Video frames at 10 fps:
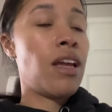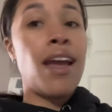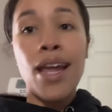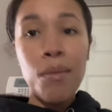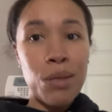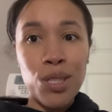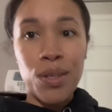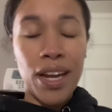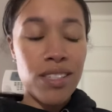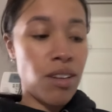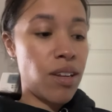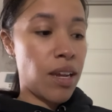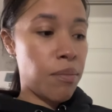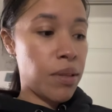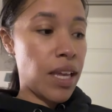And I'm gonna show you guys all
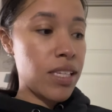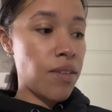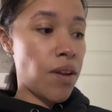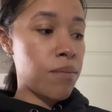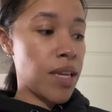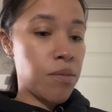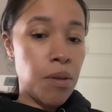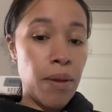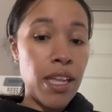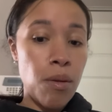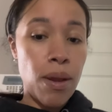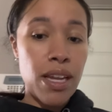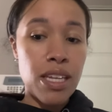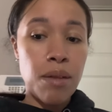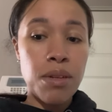that, but that stuff comes next week. But
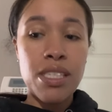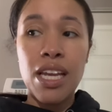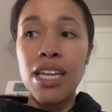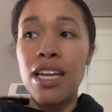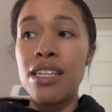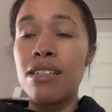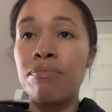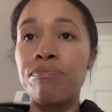anyways, I'm just saying this.